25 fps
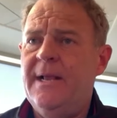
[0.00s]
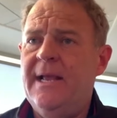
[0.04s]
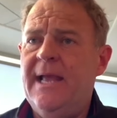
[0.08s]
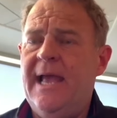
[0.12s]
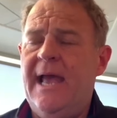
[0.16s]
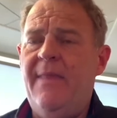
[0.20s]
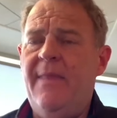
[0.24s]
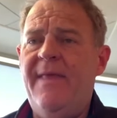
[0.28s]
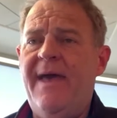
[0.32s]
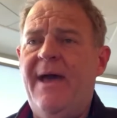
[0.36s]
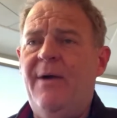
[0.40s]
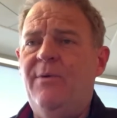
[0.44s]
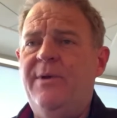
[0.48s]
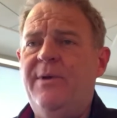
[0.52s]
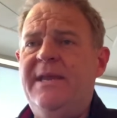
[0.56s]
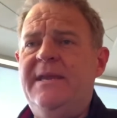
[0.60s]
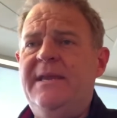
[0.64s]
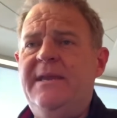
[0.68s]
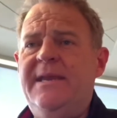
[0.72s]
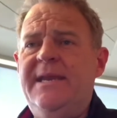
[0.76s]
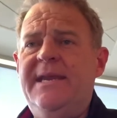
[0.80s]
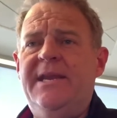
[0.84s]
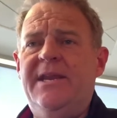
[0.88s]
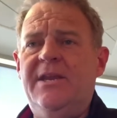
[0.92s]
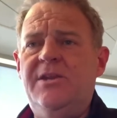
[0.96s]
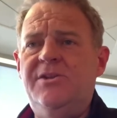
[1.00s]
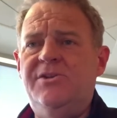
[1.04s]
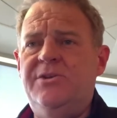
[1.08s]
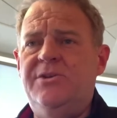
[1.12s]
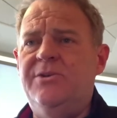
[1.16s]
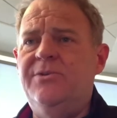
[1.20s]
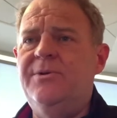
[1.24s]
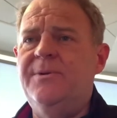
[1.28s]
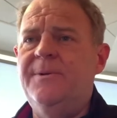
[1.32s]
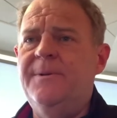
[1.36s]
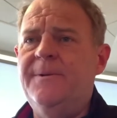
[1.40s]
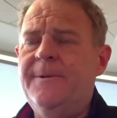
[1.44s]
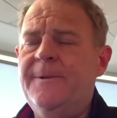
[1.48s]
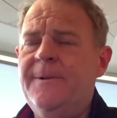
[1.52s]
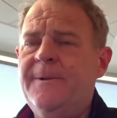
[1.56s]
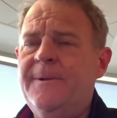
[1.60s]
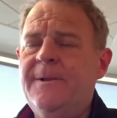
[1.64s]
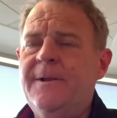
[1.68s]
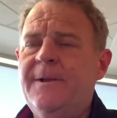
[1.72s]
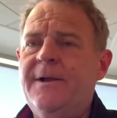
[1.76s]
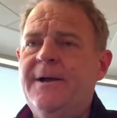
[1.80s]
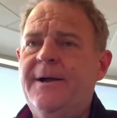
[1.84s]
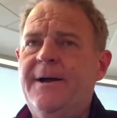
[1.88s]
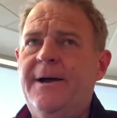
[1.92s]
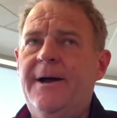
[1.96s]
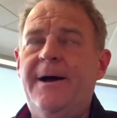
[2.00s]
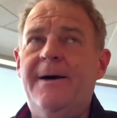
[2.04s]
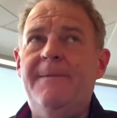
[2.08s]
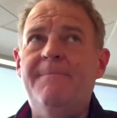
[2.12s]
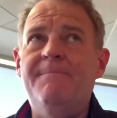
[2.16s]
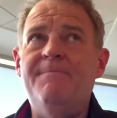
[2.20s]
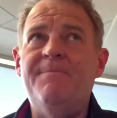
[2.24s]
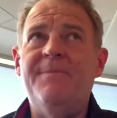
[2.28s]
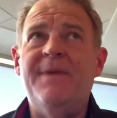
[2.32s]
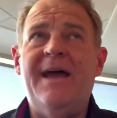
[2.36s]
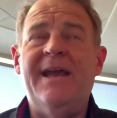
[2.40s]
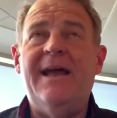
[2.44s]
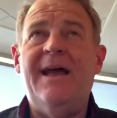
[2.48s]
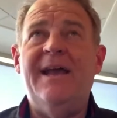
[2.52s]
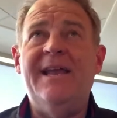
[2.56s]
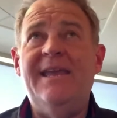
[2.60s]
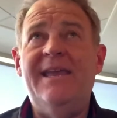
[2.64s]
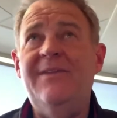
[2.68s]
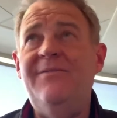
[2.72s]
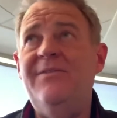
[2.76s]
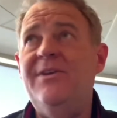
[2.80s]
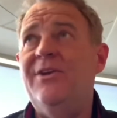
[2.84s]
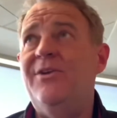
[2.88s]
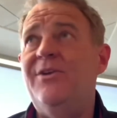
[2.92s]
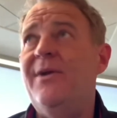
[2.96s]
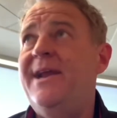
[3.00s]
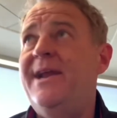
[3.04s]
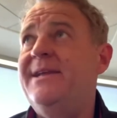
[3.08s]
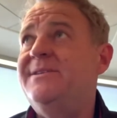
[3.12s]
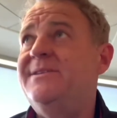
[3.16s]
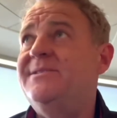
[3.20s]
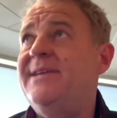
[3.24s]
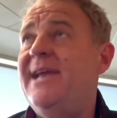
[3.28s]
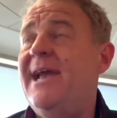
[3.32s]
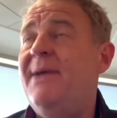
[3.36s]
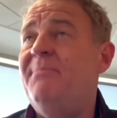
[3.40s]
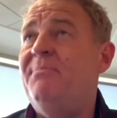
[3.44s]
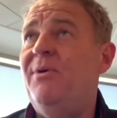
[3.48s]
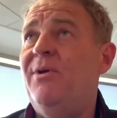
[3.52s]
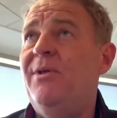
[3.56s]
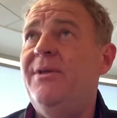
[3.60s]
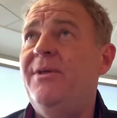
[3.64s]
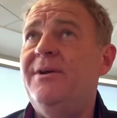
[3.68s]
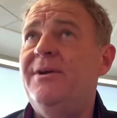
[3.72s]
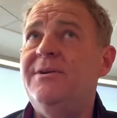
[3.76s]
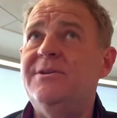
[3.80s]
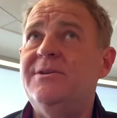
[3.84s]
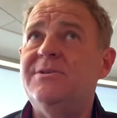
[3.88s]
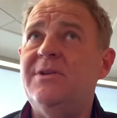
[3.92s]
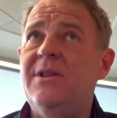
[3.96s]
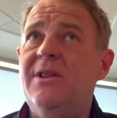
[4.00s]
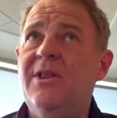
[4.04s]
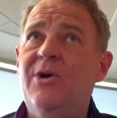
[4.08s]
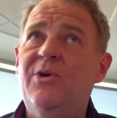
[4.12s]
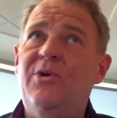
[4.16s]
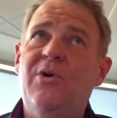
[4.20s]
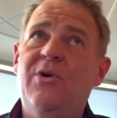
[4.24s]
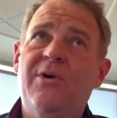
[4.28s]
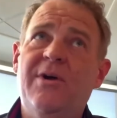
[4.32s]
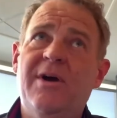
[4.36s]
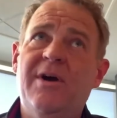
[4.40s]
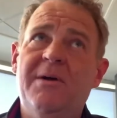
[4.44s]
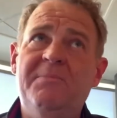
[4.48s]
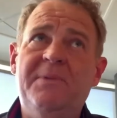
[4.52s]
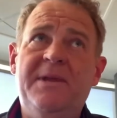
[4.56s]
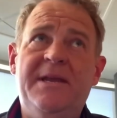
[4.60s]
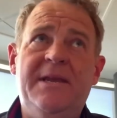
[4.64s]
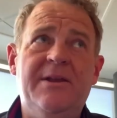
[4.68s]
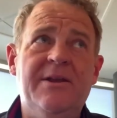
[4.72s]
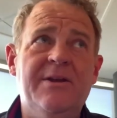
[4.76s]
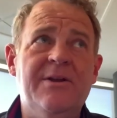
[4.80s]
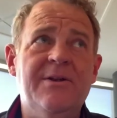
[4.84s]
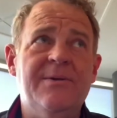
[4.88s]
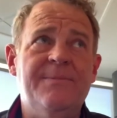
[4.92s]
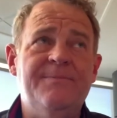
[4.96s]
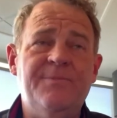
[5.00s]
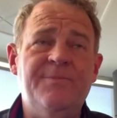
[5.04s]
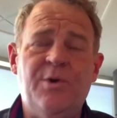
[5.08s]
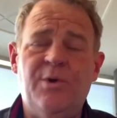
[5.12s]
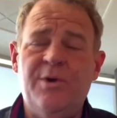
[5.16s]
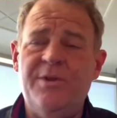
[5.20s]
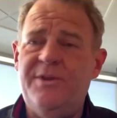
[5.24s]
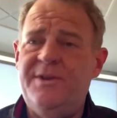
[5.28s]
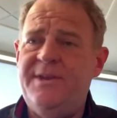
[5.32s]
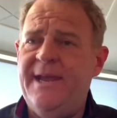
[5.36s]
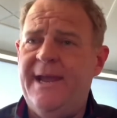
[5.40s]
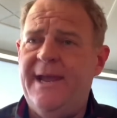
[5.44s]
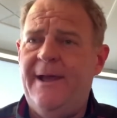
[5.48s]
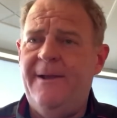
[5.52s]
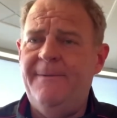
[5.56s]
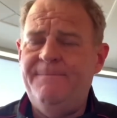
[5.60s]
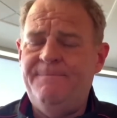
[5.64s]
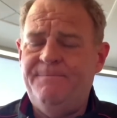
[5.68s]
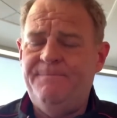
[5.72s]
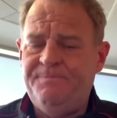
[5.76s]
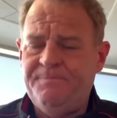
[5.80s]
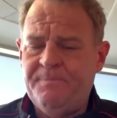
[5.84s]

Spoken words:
and that we needed you. I give you a great example. There's a local company here north of town.